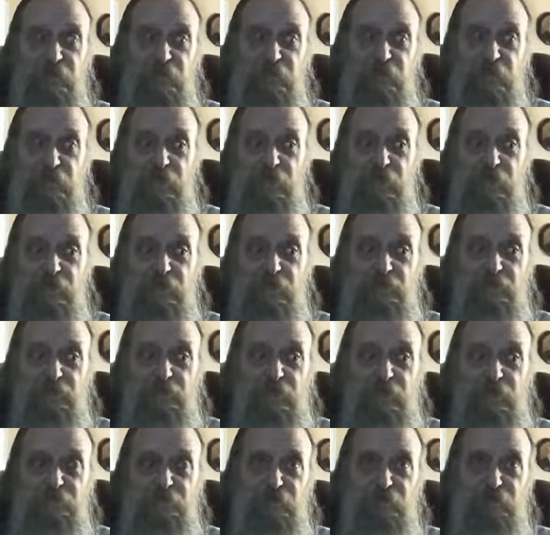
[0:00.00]
kind of
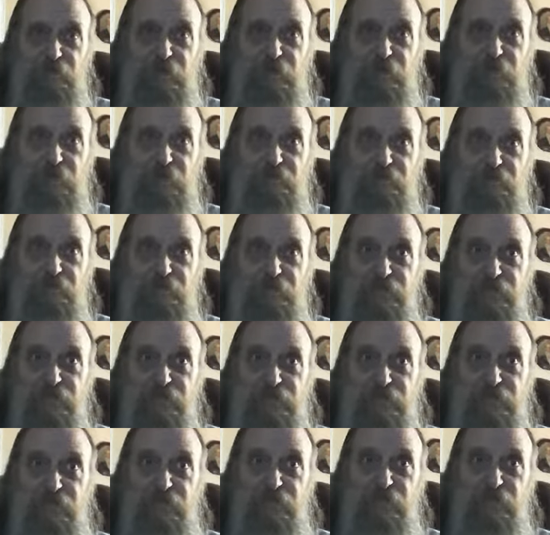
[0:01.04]
my previous
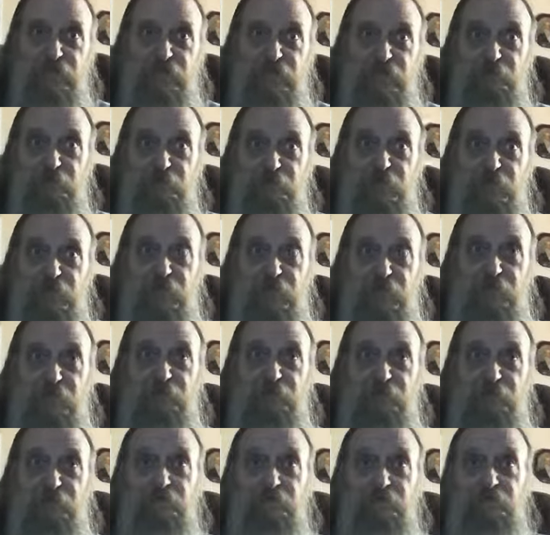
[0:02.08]
thought
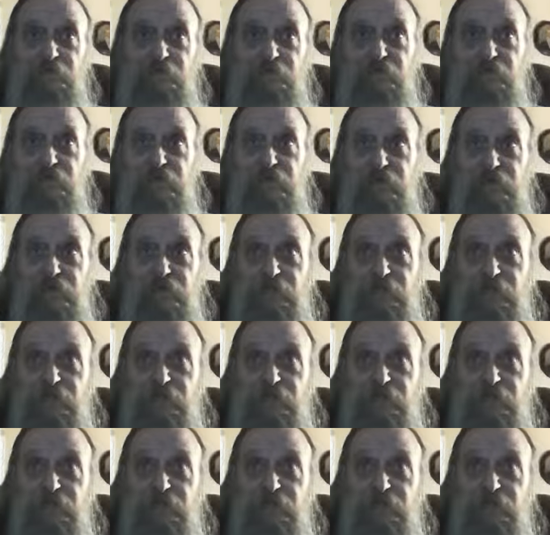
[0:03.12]
about the